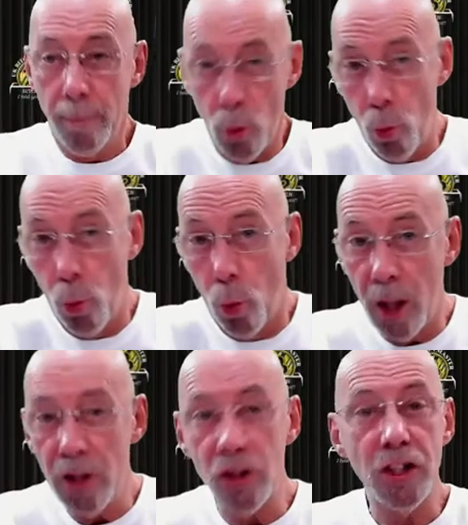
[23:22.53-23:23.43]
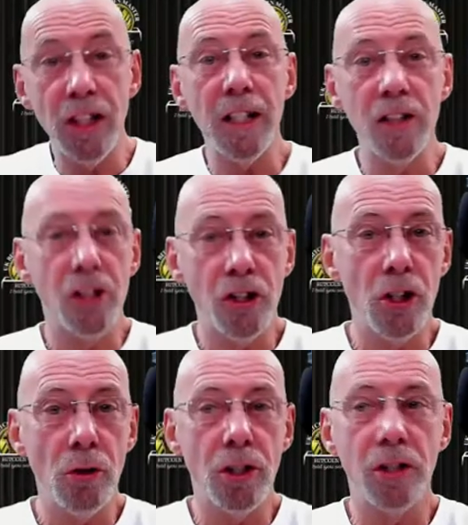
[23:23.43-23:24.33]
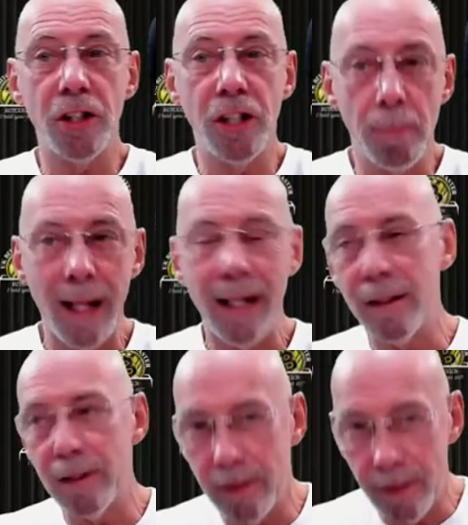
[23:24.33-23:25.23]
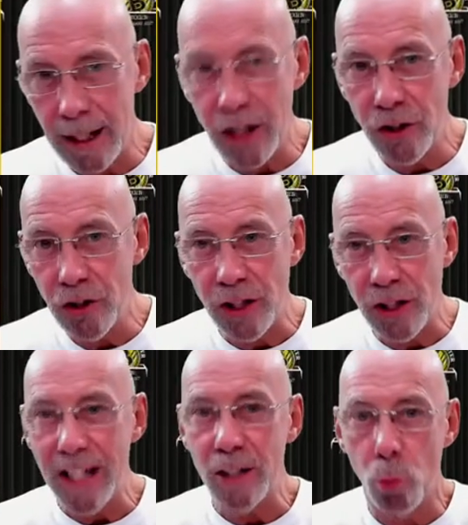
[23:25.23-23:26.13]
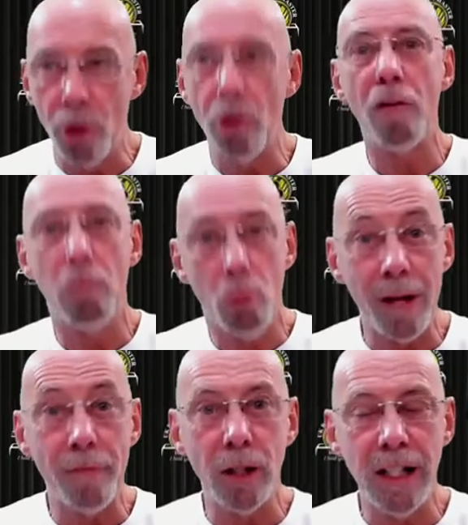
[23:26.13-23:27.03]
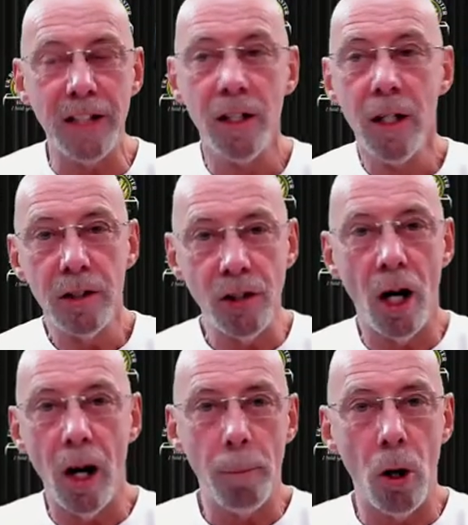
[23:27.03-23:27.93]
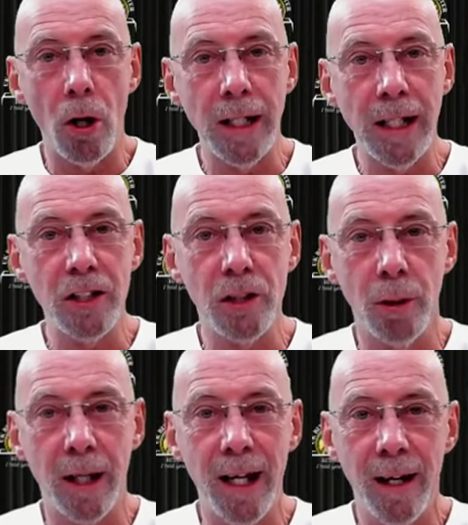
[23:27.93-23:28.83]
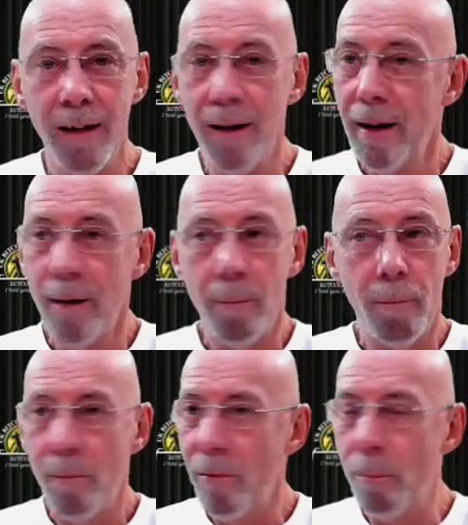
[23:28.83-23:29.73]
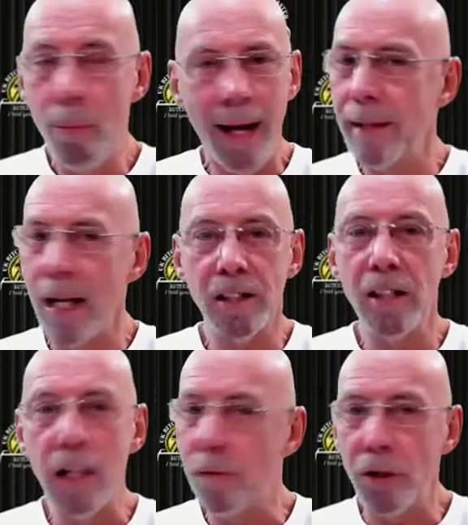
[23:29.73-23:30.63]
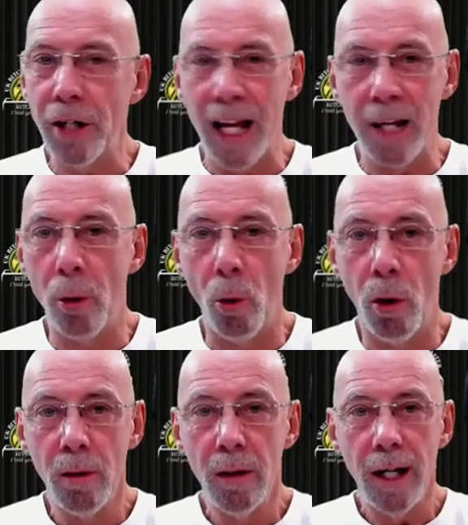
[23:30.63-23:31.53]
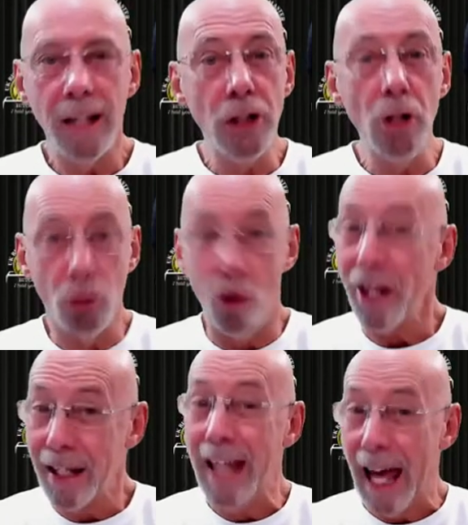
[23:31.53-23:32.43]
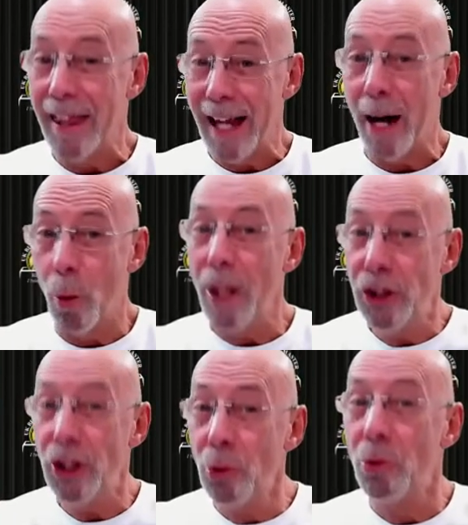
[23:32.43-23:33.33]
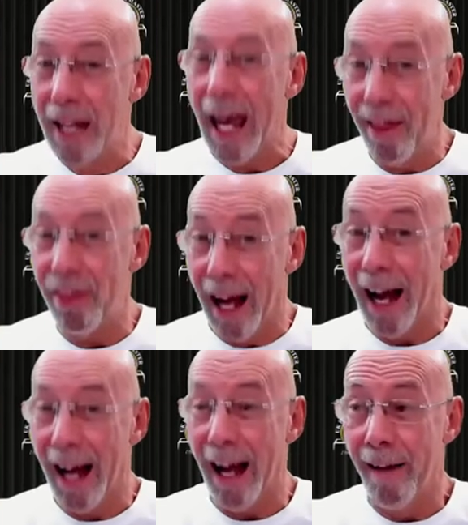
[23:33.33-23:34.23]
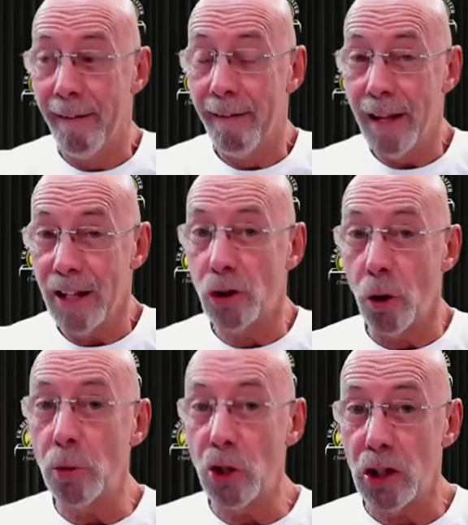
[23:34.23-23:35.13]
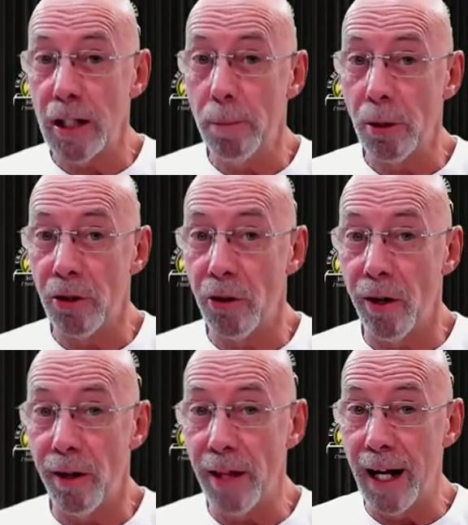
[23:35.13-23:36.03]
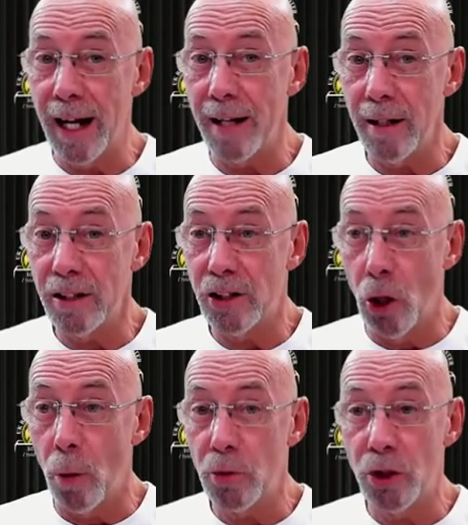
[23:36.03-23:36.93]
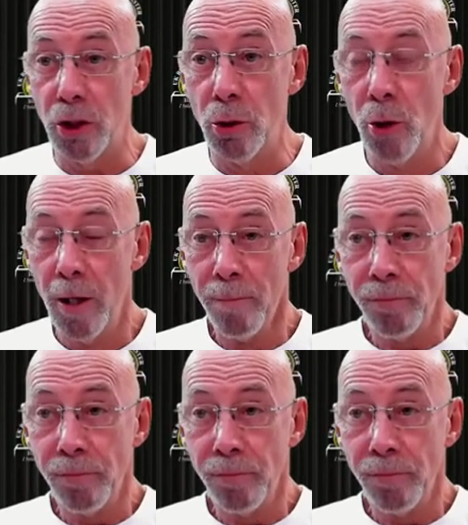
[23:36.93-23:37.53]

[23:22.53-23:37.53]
But once the institutions and the banks and the nation states, one off, whatever it is, start piling into it, man, that's a different animal. And you've got to get that. When you get that, that stops you sleeping at night. That stops you.